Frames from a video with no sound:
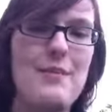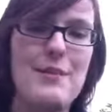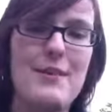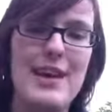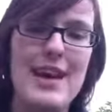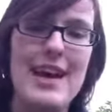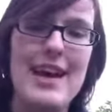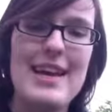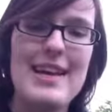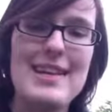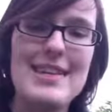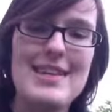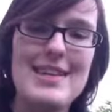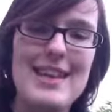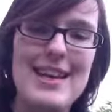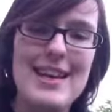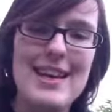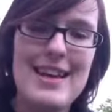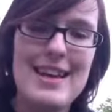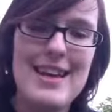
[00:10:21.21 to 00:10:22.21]
more days.
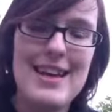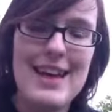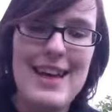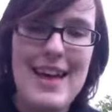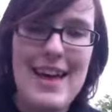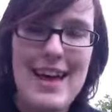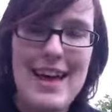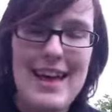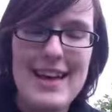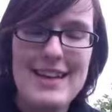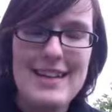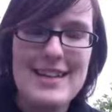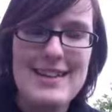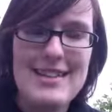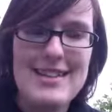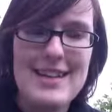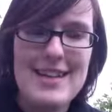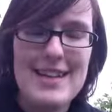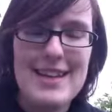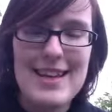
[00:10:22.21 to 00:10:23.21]

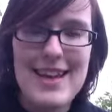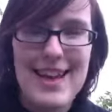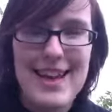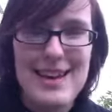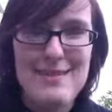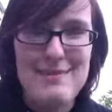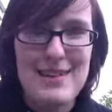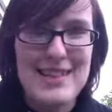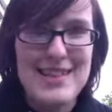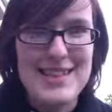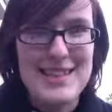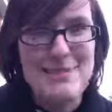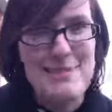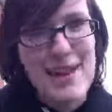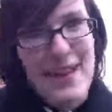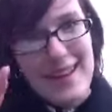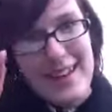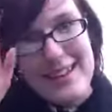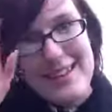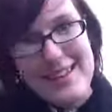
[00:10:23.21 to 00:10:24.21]
And yeah, blessed
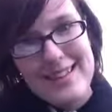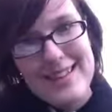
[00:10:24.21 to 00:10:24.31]
be.